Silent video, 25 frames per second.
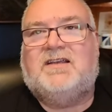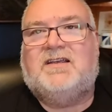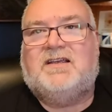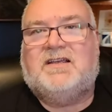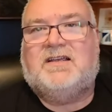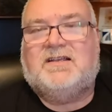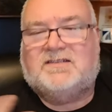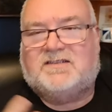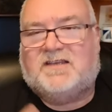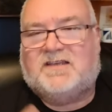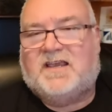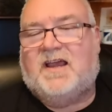
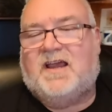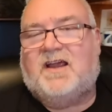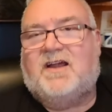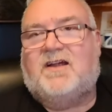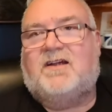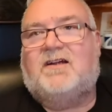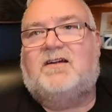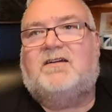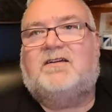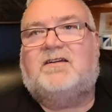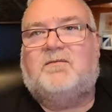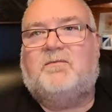is
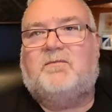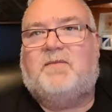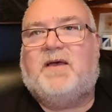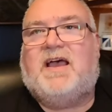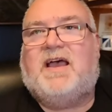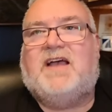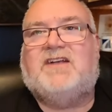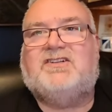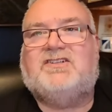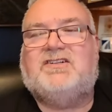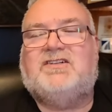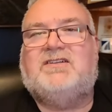care,
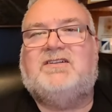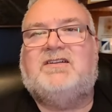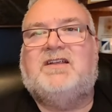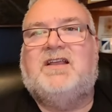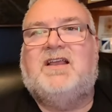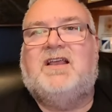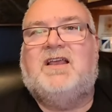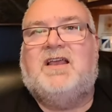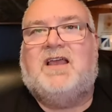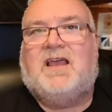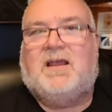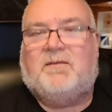compassion,
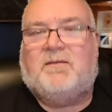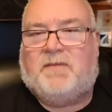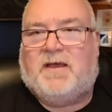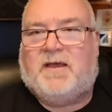and